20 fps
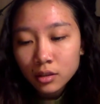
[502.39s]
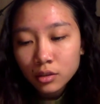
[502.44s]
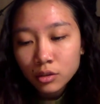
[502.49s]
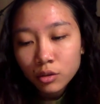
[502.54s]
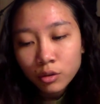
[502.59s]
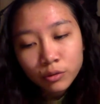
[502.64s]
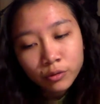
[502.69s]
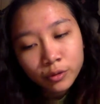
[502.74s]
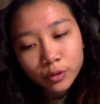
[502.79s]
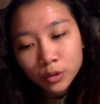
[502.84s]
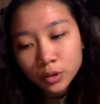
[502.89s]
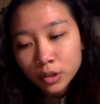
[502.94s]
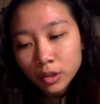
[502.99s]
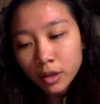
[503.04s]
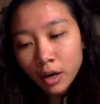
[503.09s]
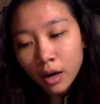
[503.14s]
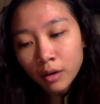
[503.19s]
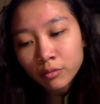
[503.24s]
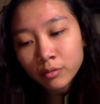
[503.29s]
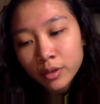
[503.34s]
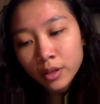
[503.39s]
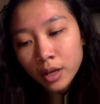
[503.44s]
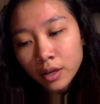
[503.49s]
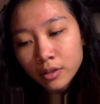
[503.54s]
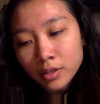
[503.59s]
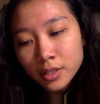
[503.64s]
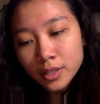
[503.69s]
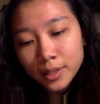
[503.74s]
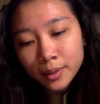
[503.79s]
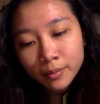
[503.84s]
no photograph
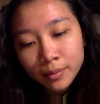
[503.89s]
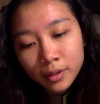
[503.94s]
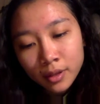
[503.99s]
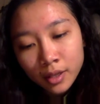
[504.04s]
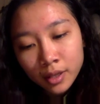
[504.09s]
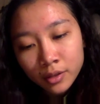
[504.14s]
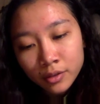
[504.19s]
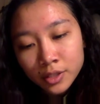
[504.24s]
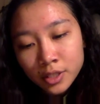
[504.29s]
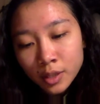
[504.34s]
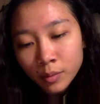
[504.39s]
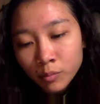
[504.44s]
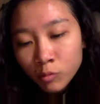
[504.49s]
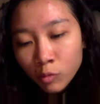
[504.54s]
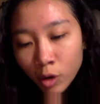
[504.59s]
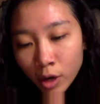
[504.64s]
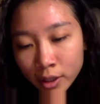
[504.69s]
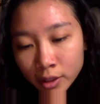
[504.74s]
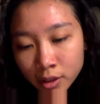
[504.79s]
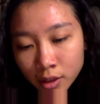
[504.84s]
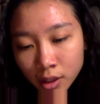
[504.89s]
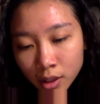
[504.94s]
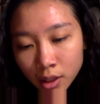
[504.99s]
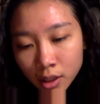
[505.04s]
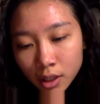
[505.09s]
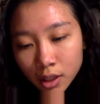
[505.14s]
without something or someone,